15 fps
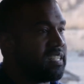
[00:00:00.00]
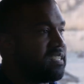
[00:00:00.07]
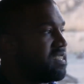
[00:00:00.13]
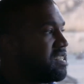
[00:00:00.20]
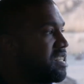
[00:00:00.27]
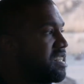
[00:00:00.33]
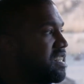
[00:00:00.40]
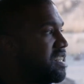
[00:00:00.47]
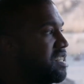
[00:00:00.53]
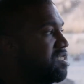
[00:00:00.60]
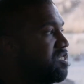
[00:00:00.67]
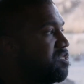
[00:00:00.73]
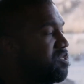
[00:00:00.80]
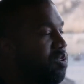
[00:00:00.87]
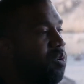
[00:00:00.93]

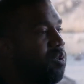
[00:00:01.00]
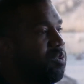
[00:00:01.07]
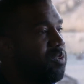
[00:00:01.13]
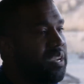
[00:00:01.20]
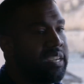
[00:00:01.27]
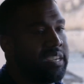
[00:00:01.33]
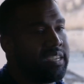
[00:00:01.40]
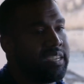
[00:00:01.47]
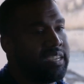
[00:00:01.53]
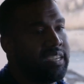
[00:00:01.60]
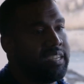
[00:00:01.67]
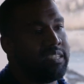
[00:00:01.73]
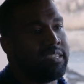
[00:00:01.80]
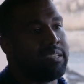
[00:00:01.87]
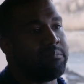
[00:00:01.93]
His story
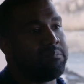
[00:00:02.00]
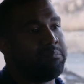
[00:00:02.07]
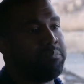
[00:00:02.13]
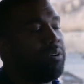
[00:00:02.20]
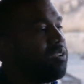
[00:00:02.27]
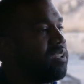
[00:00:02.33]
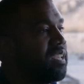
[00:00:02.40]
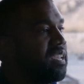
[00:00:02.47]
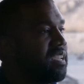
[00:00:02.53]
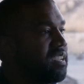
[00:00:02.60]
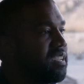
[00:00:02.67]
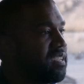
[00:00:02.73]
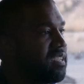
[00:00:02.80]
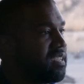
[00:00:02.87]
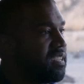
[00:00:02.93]
isn't
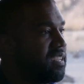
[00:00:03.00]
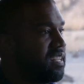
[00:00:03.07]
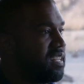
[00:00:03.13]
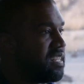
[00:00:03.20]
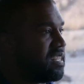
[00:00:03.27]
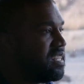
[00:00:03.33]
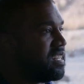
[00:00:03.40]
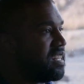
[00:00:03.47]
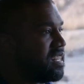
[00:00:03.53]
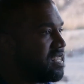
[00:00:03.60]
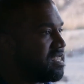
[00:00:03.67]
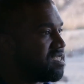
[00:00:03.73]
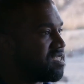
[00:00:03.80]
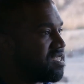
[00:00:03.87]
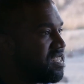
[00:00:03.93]
pulling an
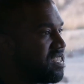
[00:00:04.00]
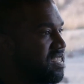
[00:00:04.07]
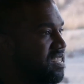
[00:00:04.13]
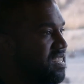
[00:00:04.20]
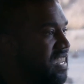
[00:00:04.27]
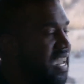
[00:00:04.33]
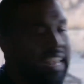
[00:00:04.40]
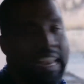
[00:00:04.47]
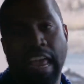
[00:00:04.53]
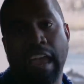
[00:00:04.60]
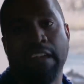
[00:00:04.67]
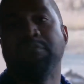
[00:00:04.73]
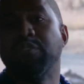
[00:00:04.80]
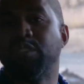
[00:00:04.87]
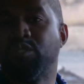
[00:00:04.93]
Achilles, and
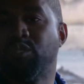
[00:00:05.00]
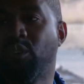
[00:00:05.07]
every